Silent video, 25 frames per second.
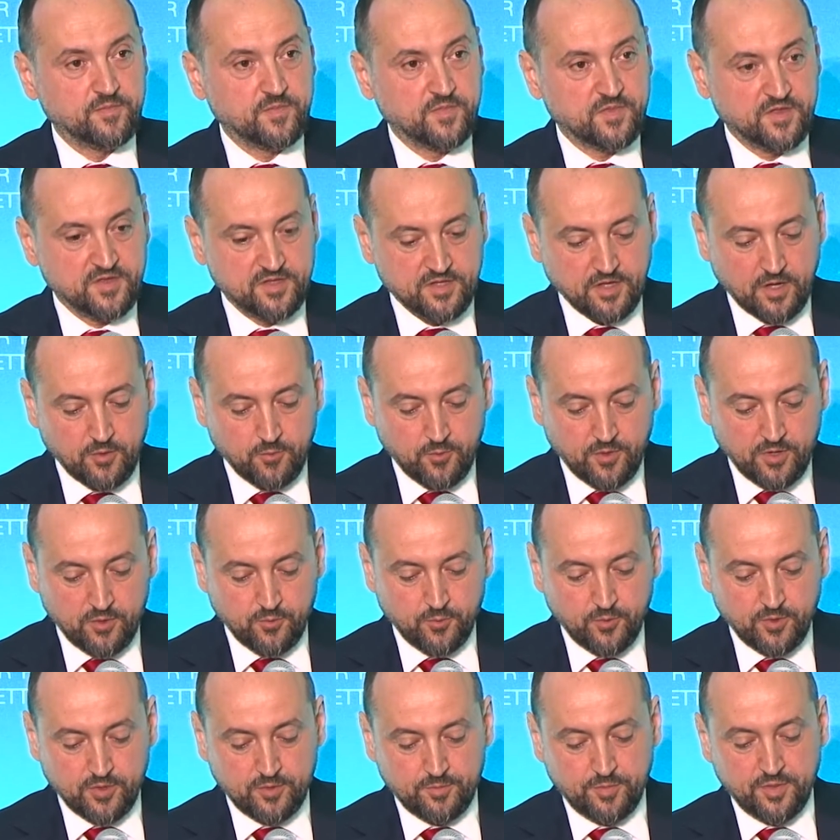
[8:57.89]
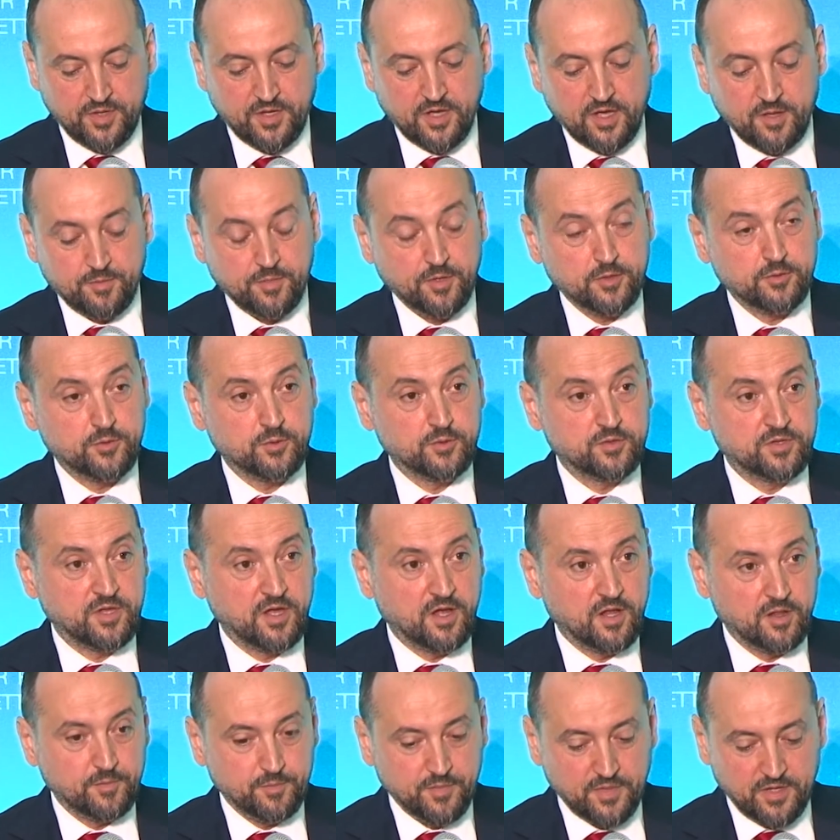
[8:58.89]
someone would be able to
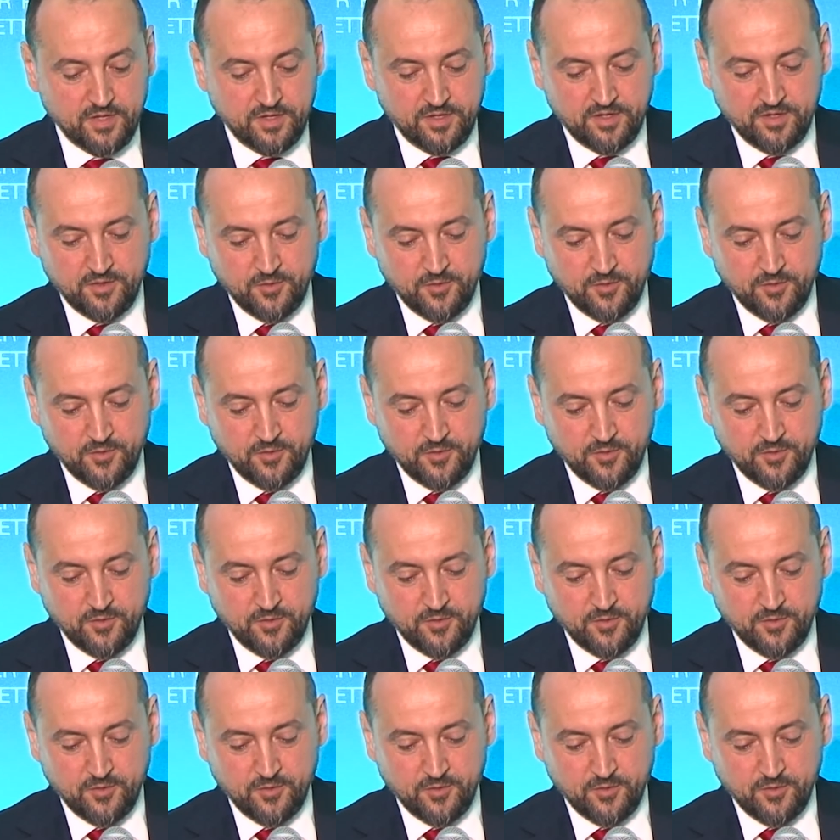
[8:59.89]
tell me